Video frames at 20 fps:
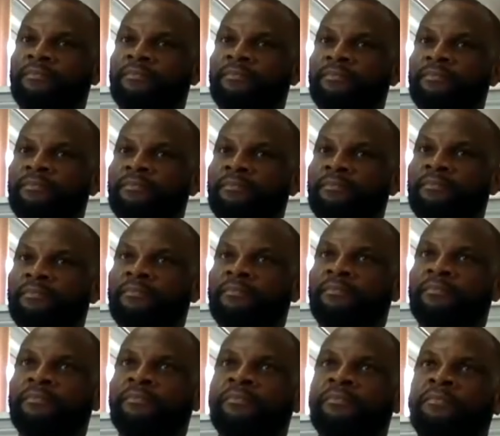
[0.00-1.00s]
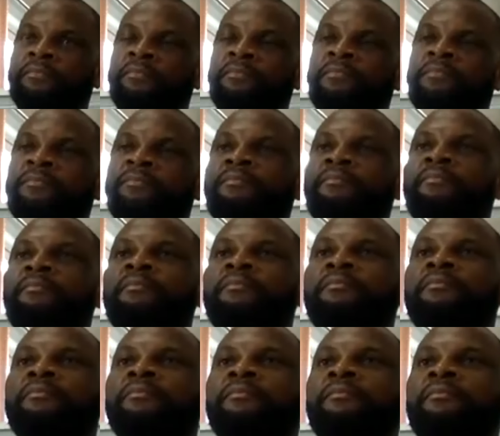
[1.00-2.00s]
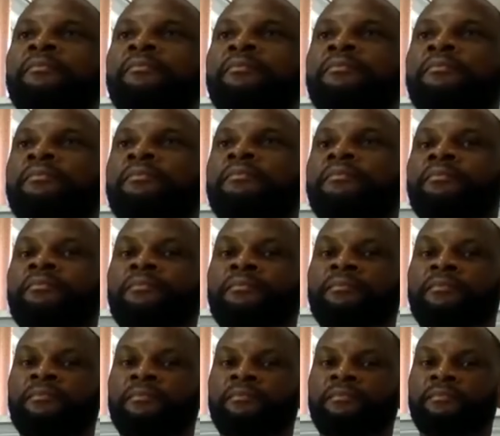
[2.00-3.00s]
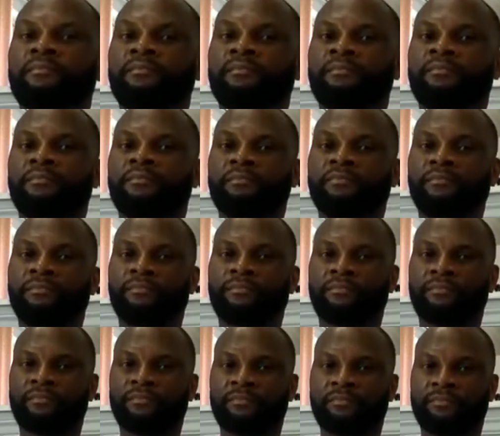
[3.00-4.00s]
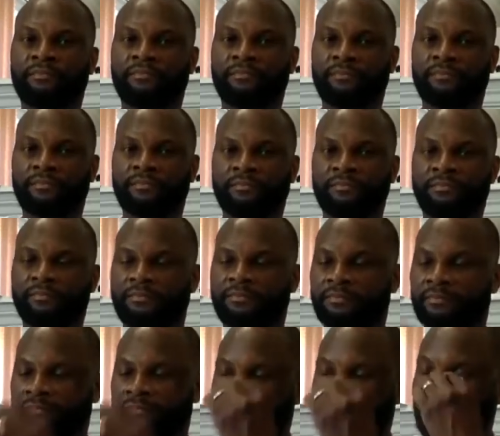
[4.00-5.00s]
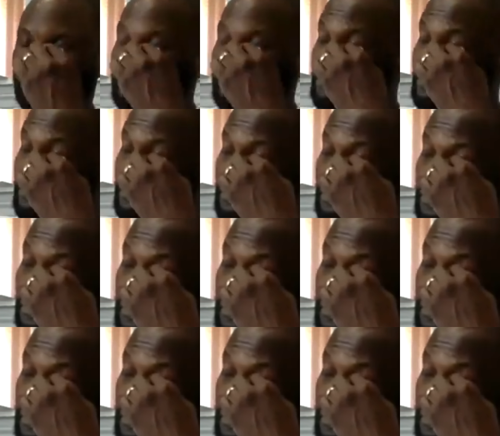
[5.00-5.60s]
No words are spoken by the person on screen.